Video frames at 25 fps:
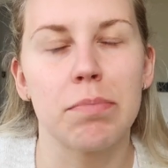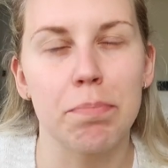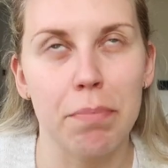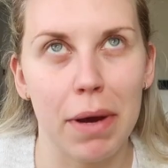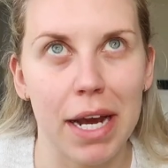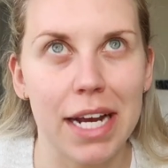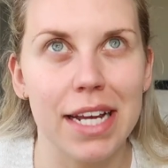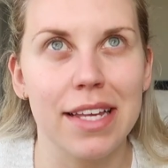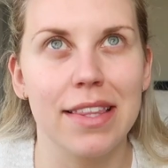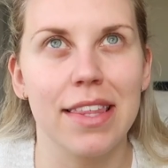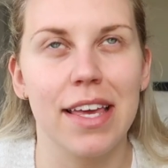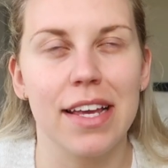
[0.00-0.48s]

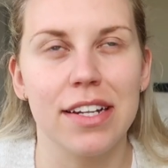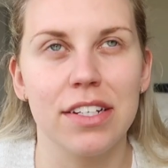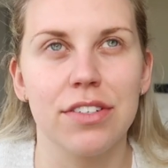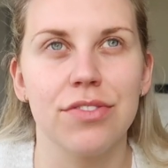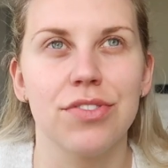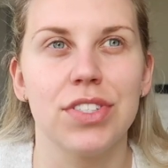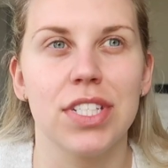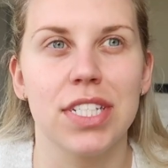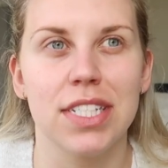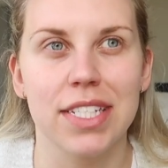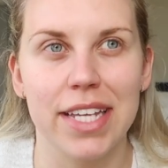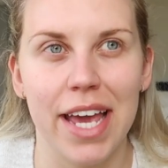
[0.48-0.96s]
by the end
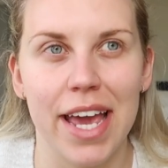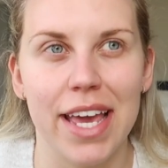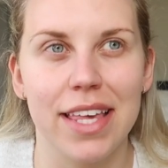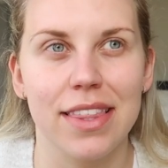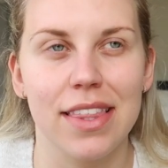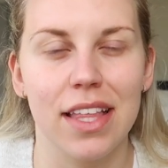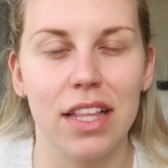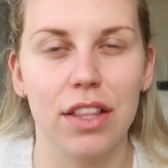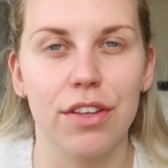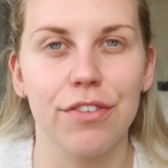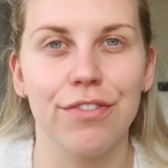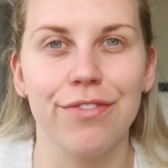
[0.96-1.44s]
of today,
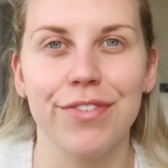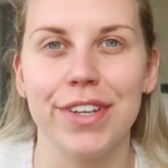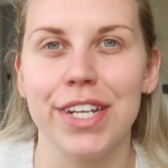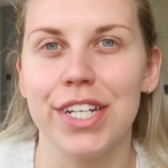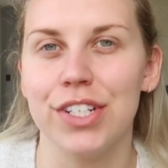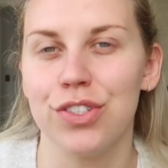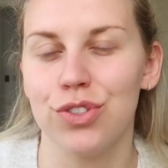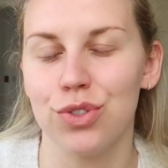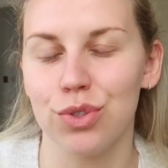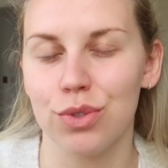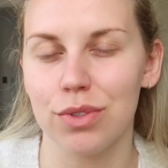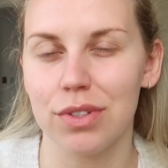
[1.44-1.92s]
they'll have
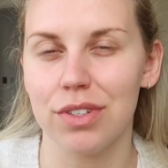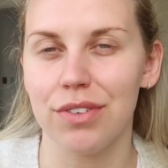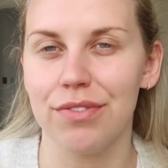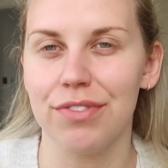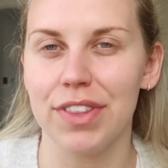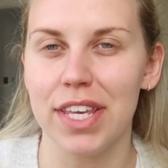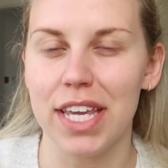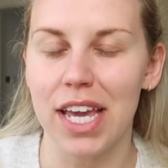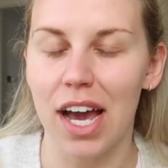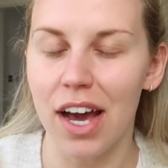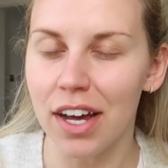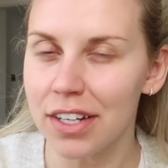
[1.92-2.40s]
finished all
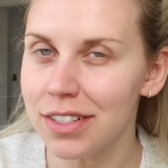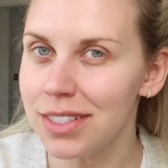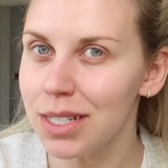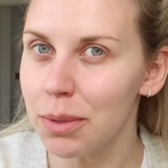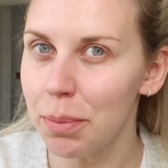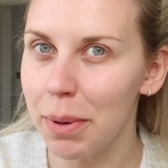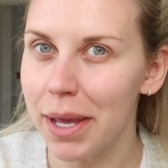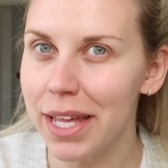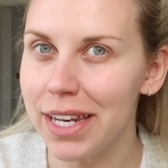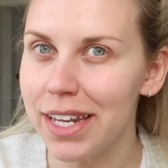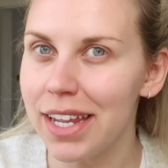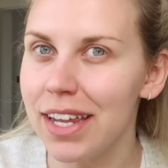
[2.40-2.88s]
of the
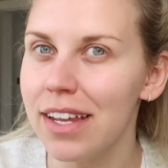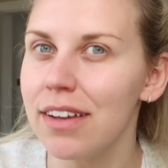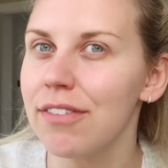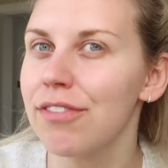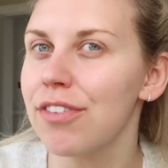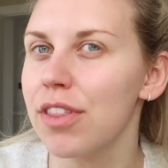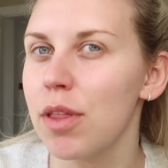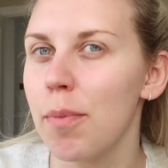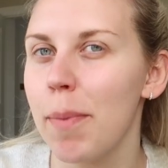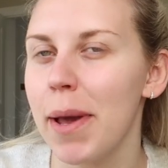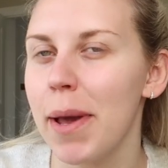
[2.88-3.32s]
underpinning for the